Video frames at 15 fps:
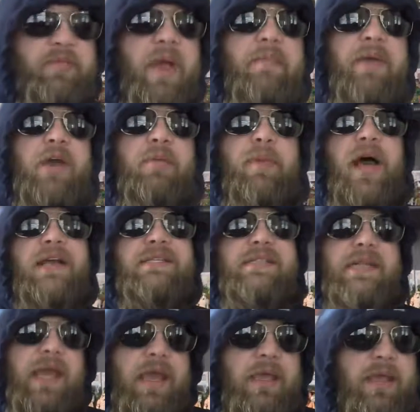in my mailbox
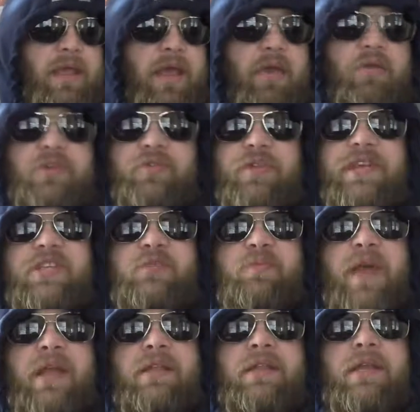today. I wasn't really
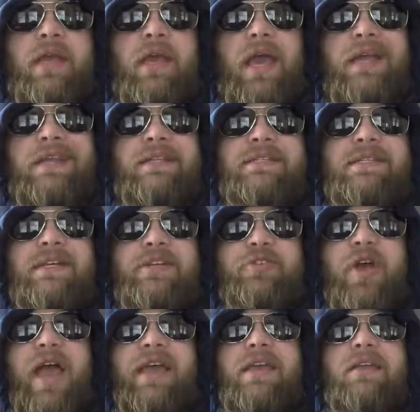expecting it. I didn't see a
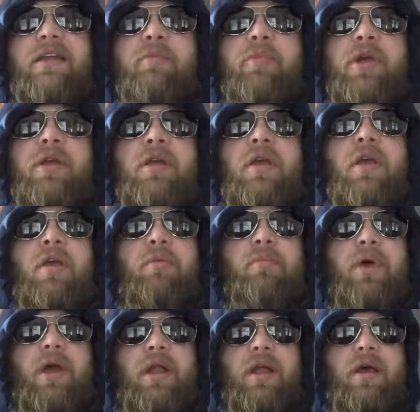tracking number,
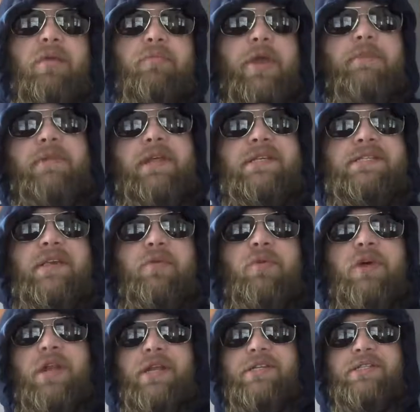but maybe they sent
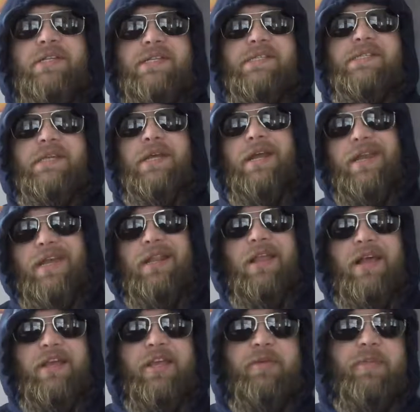one. I just didn't see it. I get a
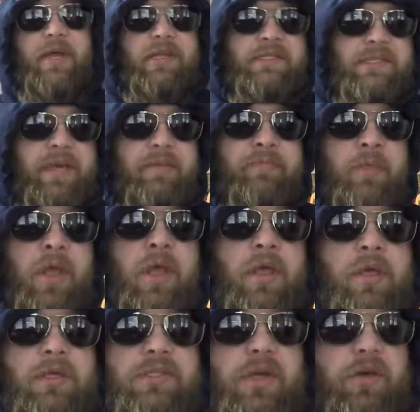lot of emails.
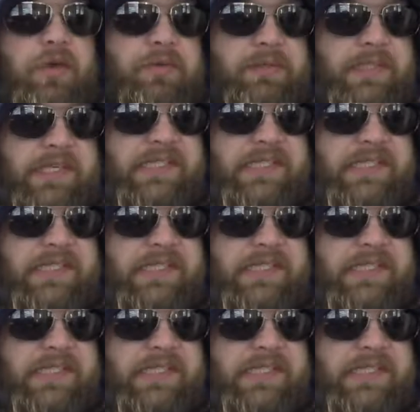So it was